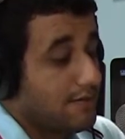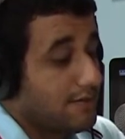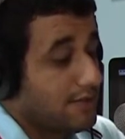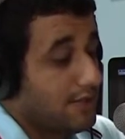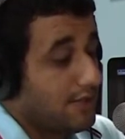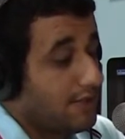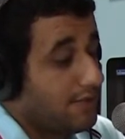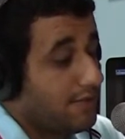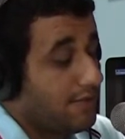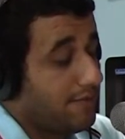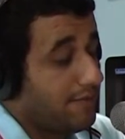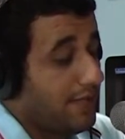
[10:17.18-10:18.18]

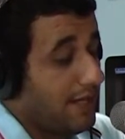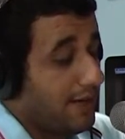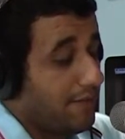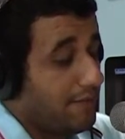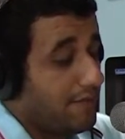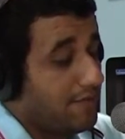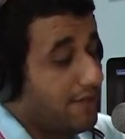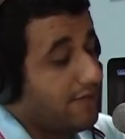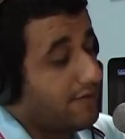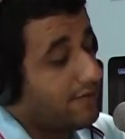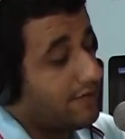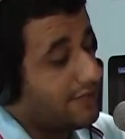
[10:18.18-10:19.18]
So yeah,
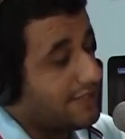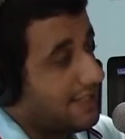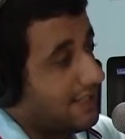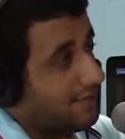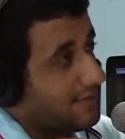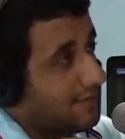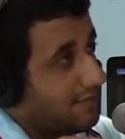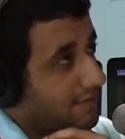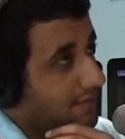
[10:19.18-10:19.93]
preparing for exams.